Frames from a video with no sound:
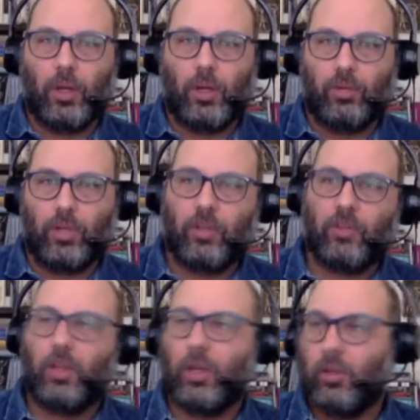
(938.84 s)

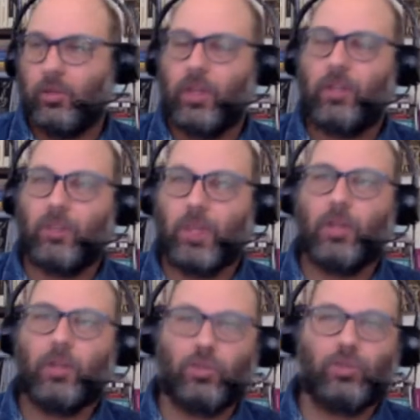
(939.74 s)

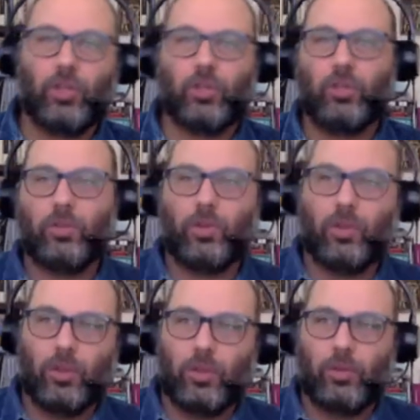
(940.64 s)
phantasmatic construction of the
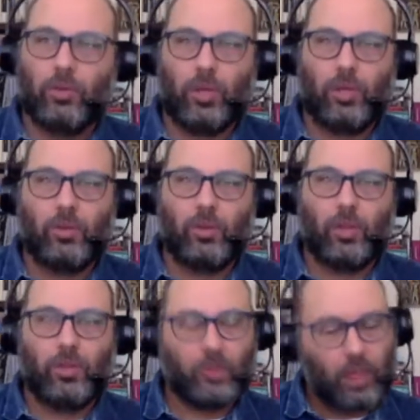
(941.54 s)
Orient, right? So
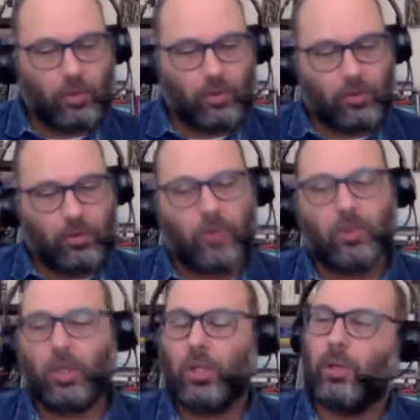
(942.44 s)
that's kind of a
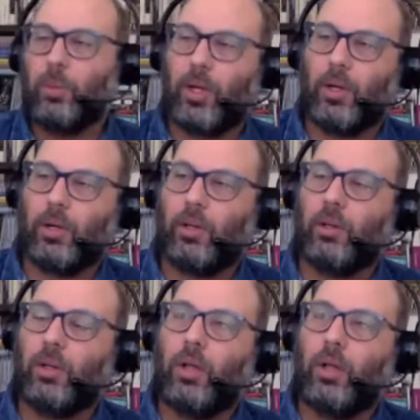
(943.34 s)
fascinating parallel.